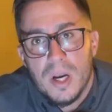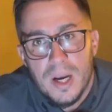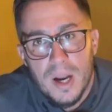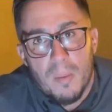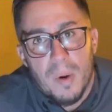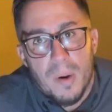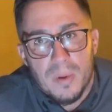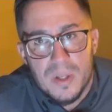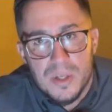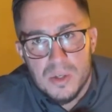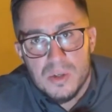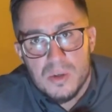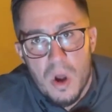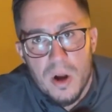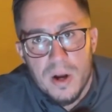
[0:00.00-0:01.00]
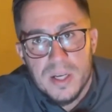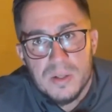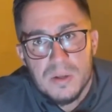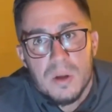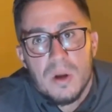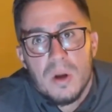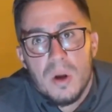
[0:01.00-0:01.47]
Now remember, this is
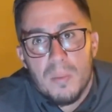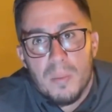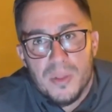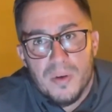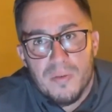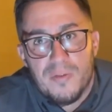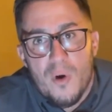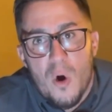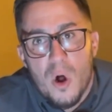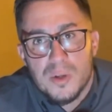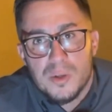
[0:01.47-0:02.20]
August, but the fall